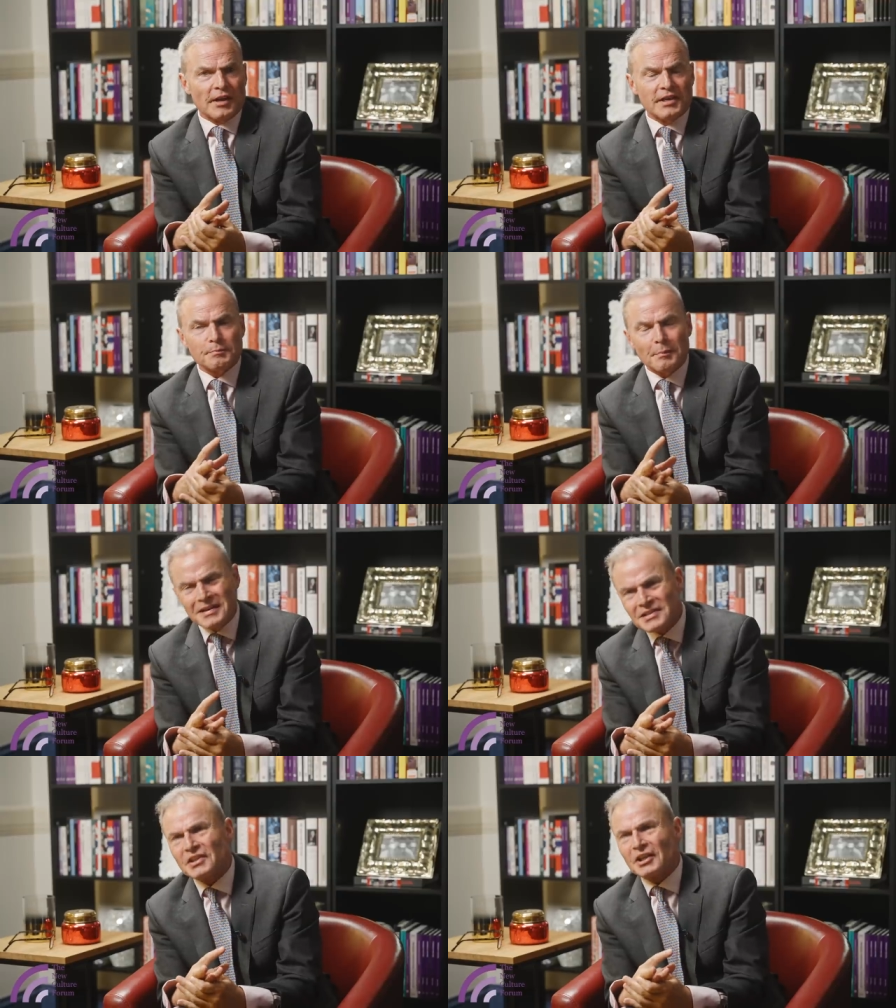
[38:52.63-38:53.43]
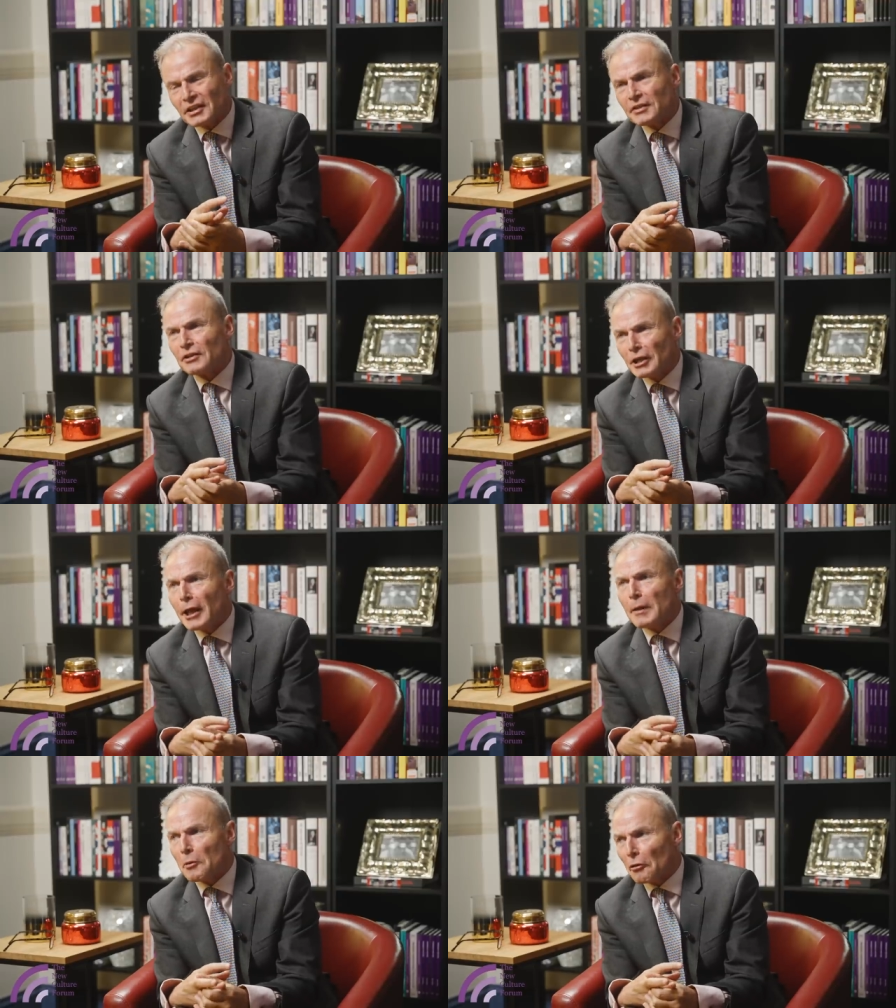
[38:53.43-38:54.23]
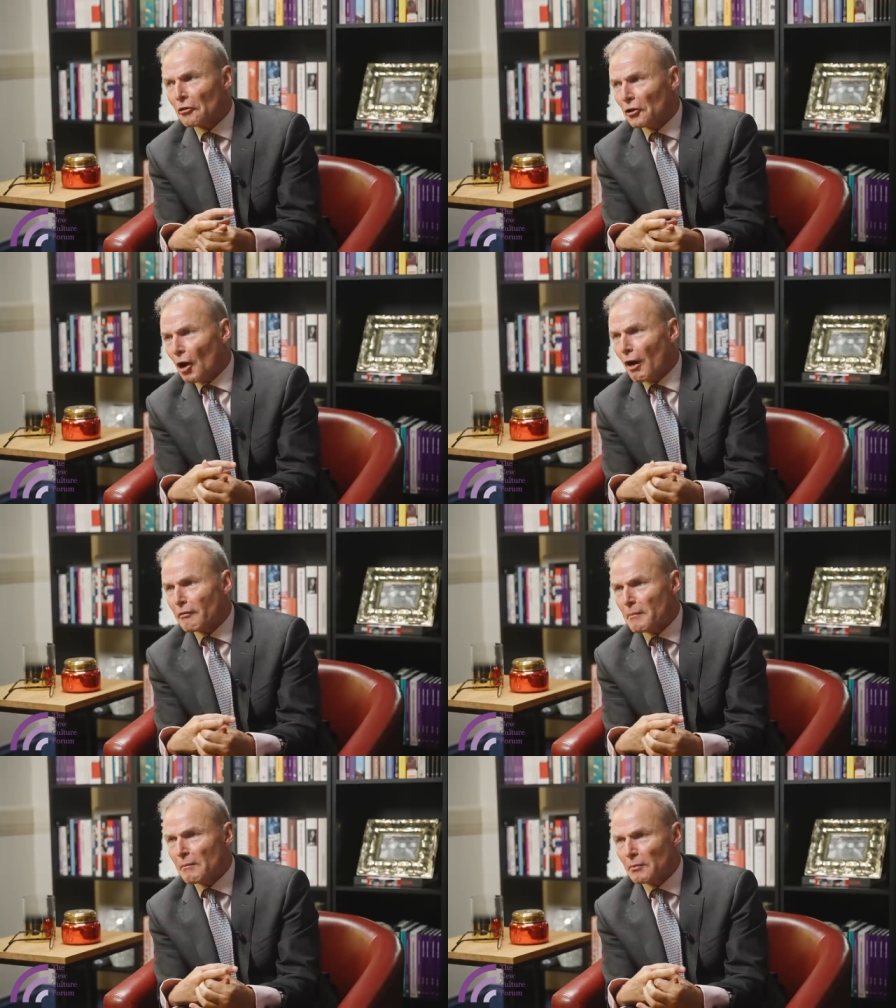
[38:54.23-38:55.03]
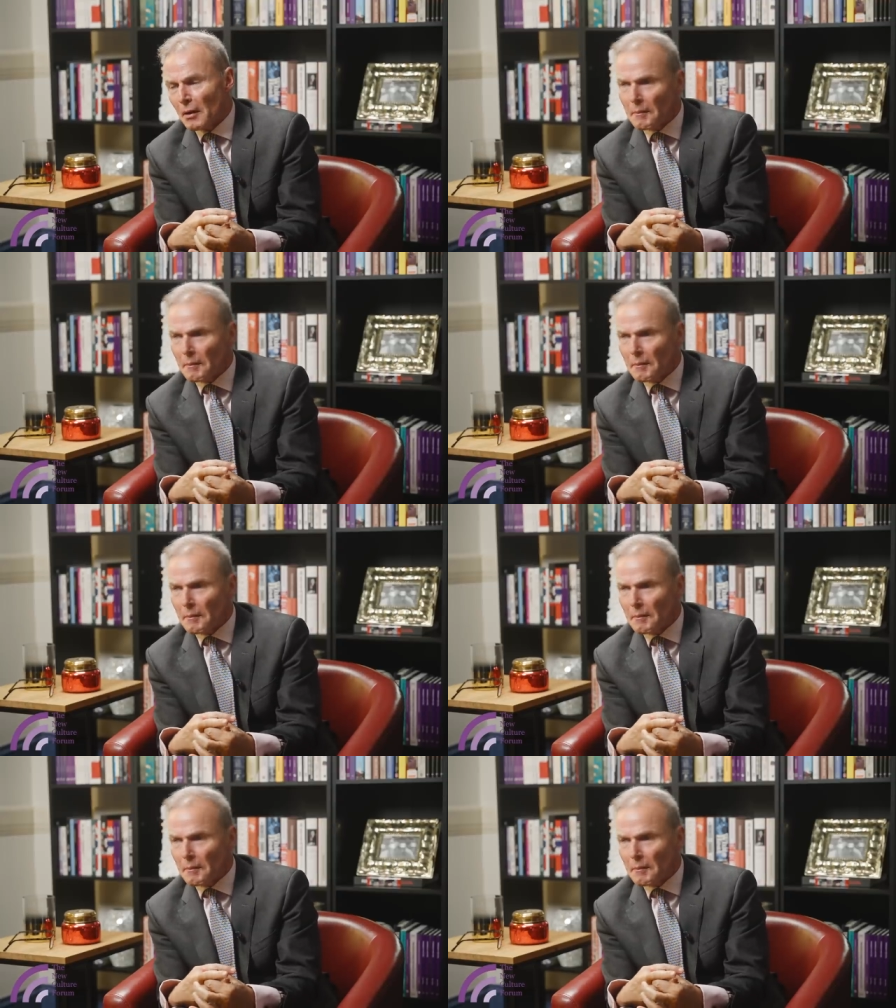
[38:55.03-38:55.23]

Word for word: it's basically the Labour that I remember my